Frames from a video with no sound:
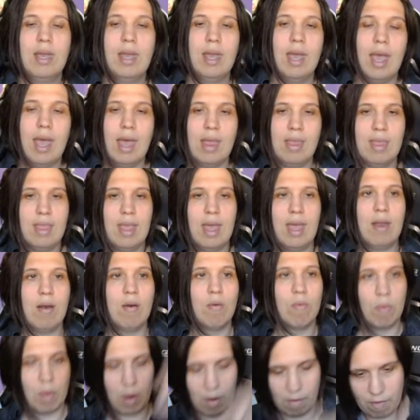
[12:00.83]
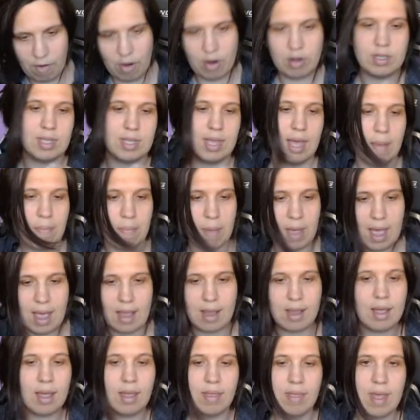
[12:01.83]
and then reverse that
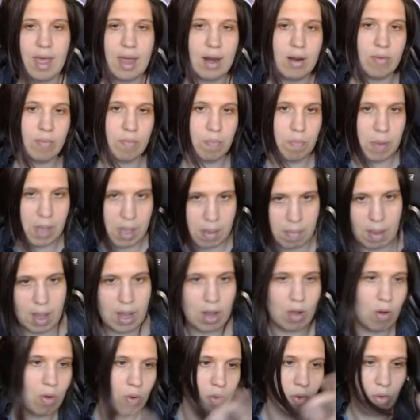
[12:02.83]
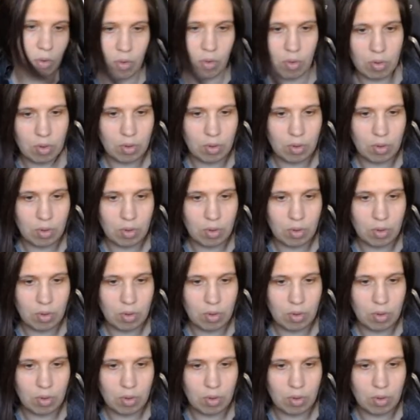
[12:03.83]
back. And that'll be my whole